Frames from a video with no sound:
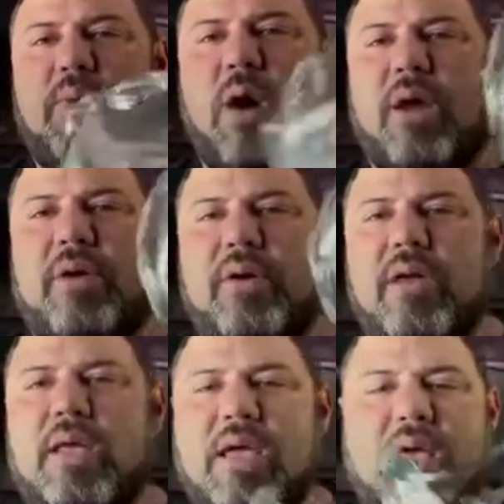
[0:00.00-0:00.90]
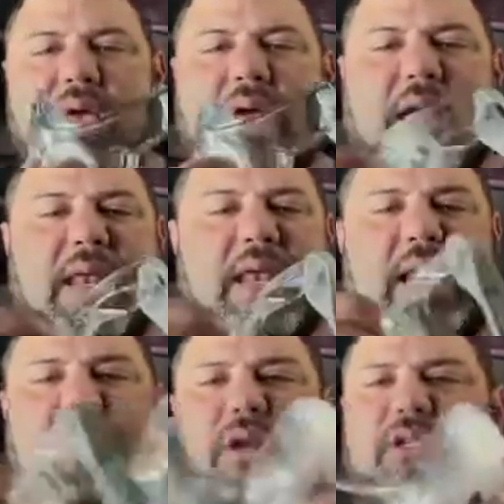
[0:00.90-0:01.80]
water, and it
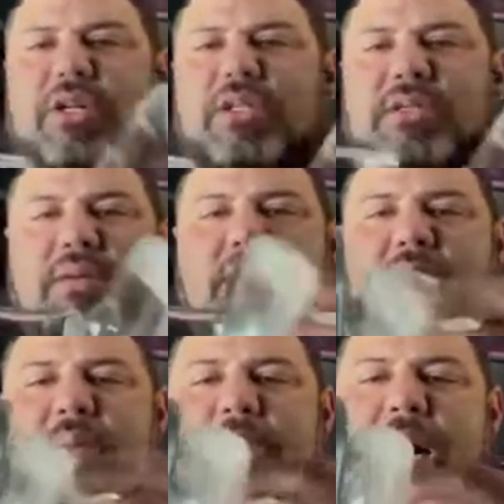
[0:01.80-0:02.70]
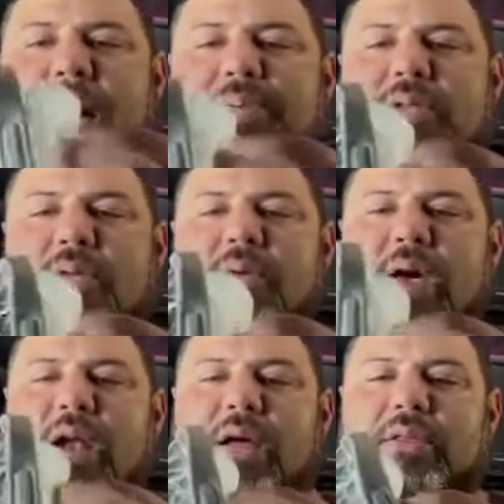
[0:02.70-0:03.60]
literally just pops
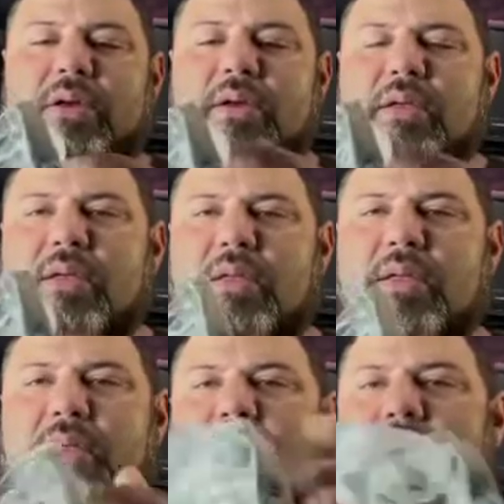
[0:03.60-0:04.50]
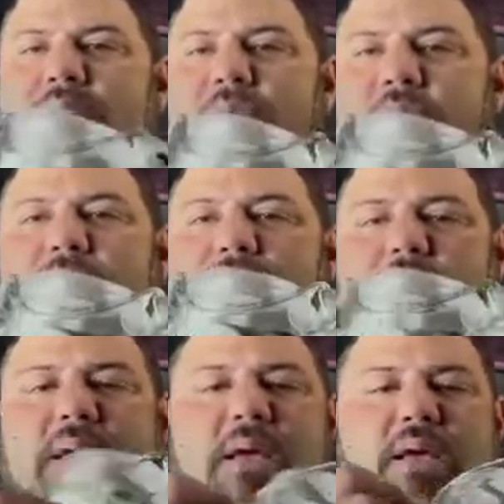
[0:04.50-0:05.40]
right on there. Boom.
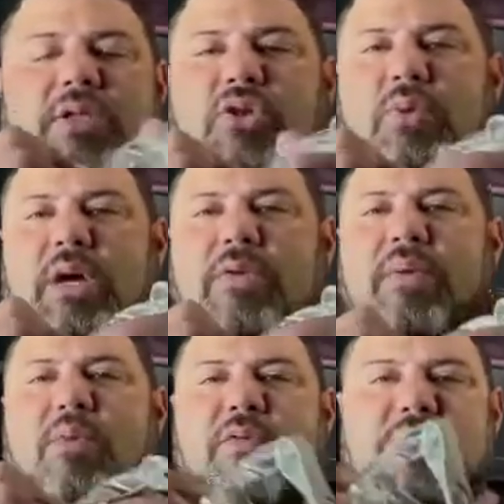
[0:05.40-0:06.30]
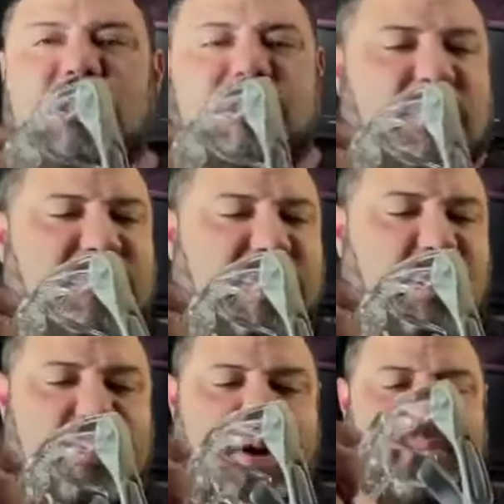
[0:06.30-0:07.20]
So we're gonna remove it just for the
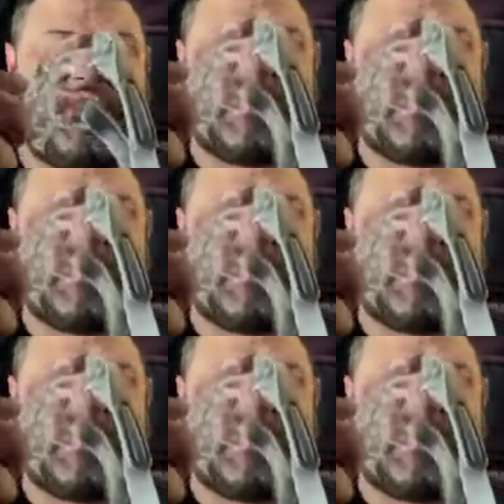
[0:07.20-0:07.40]
video purposes.